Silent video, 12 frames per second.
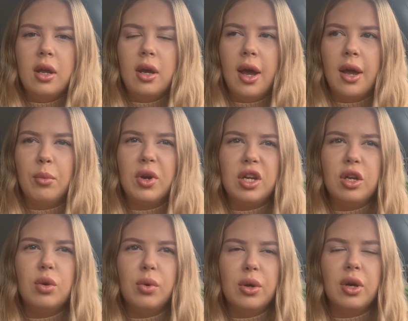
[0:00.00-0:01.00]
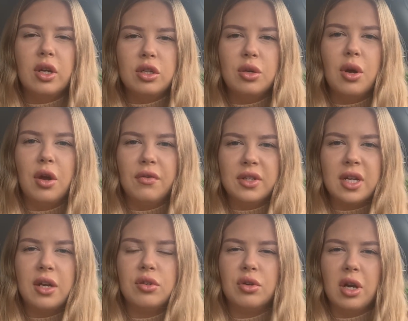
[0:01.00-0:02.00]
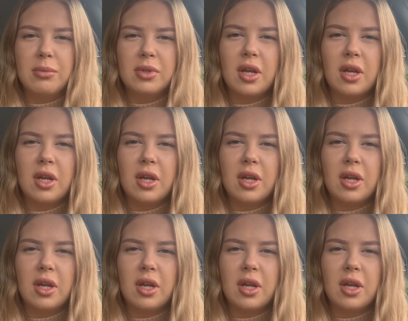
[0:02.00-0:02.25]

and we knew we were going to do over 10 trips.